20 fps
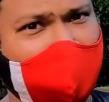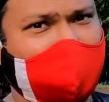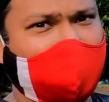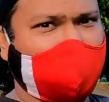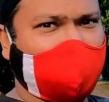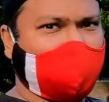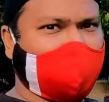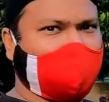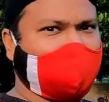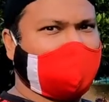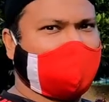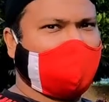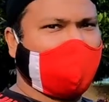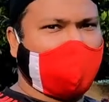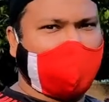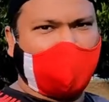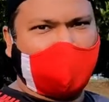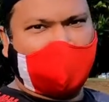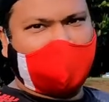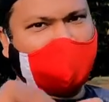that.
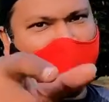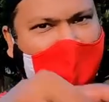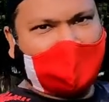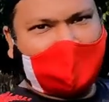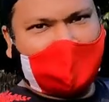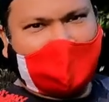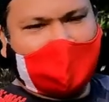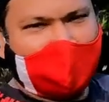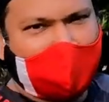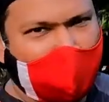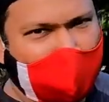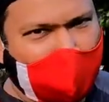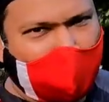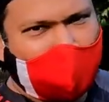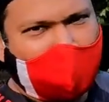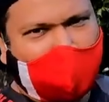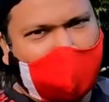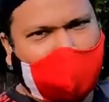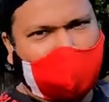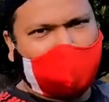Or if you did, let me
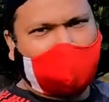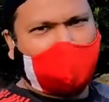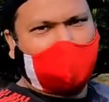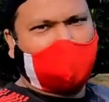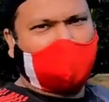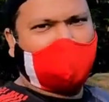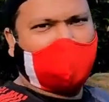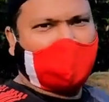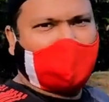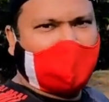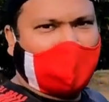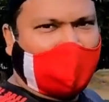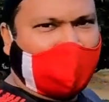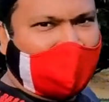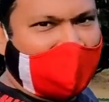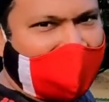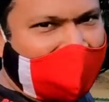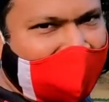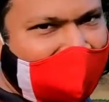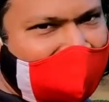know in the comments below. Alright,